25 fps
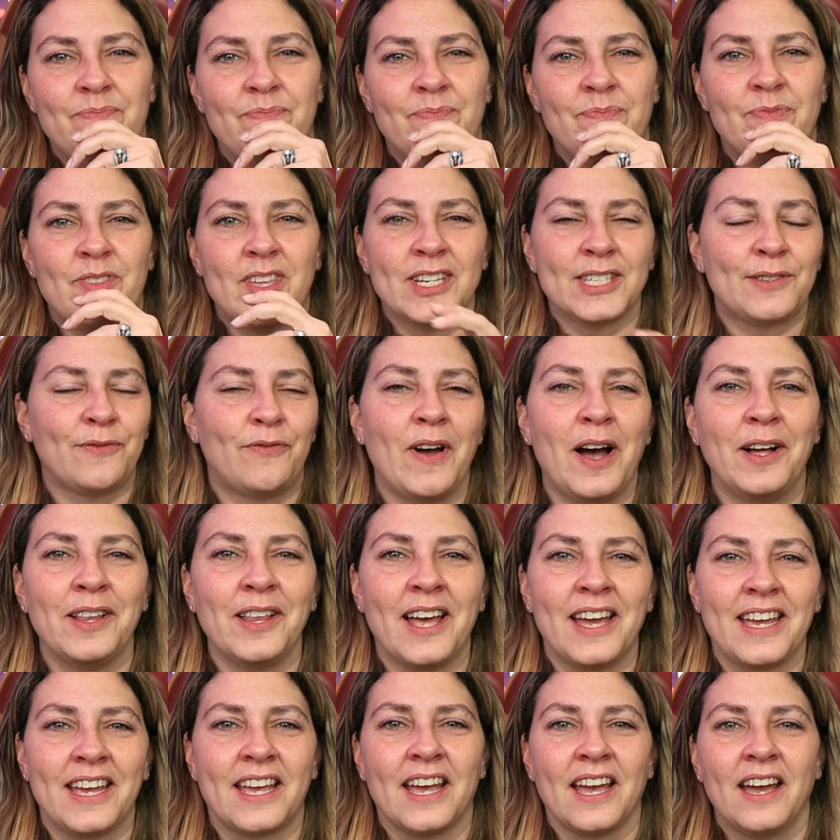This felt
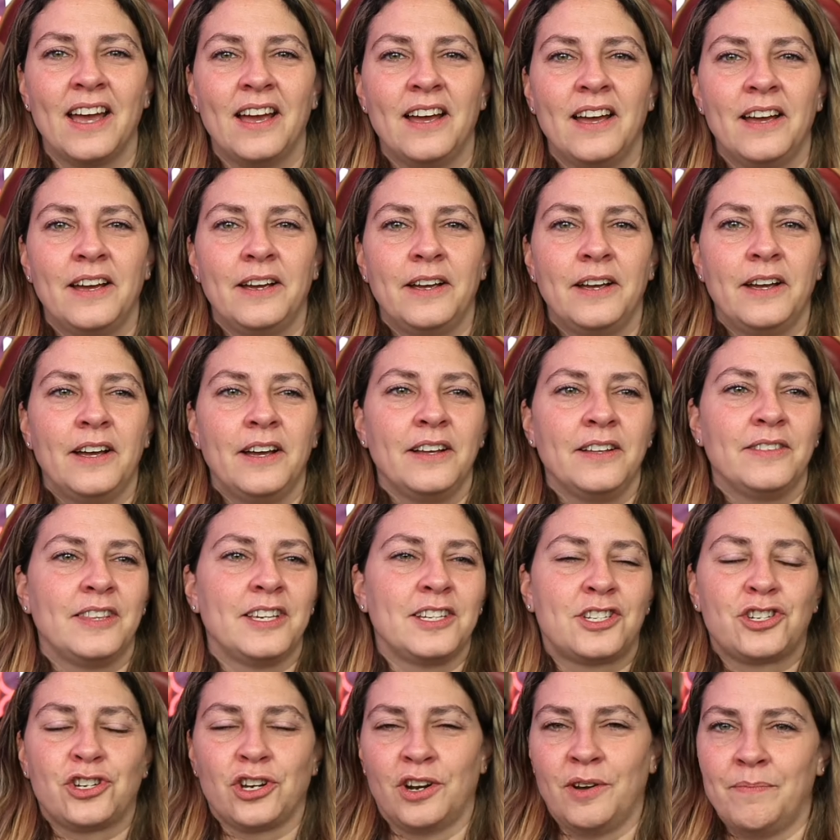like
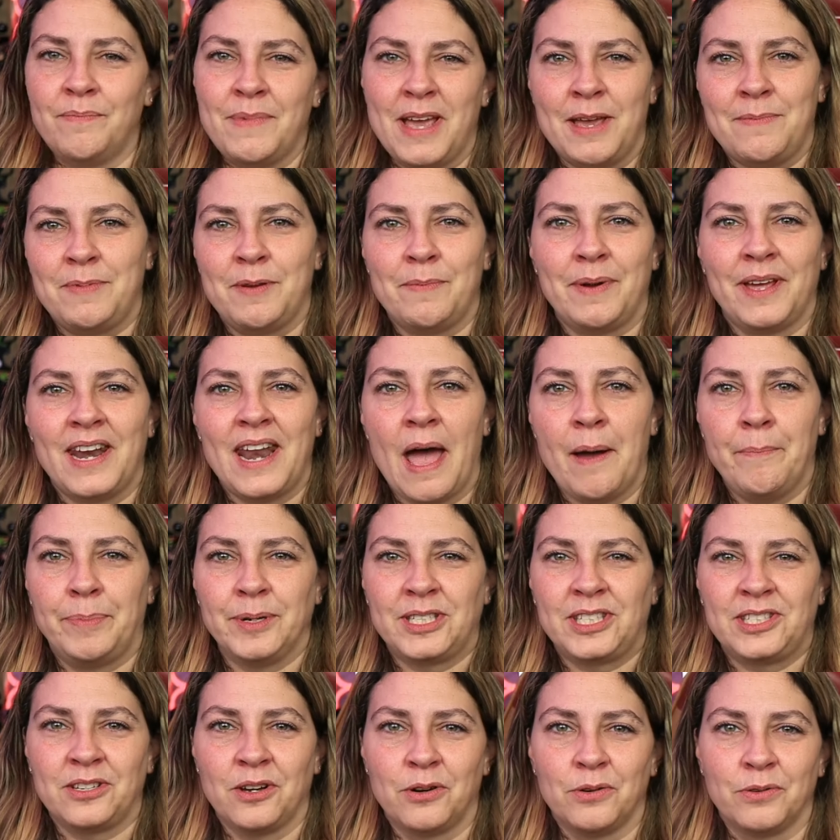this should have maybe been
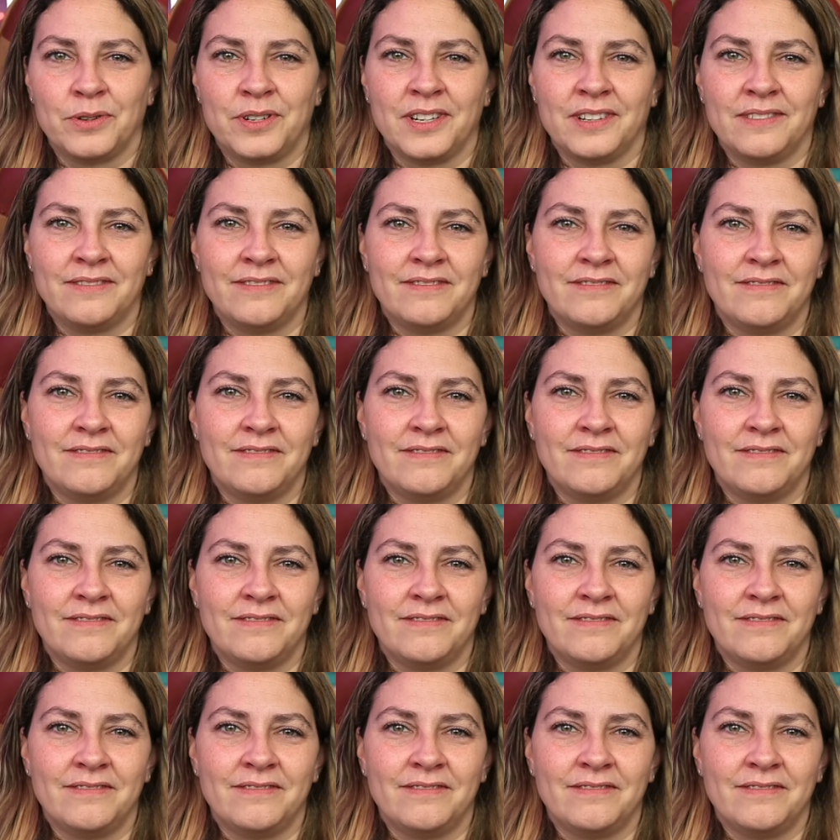episode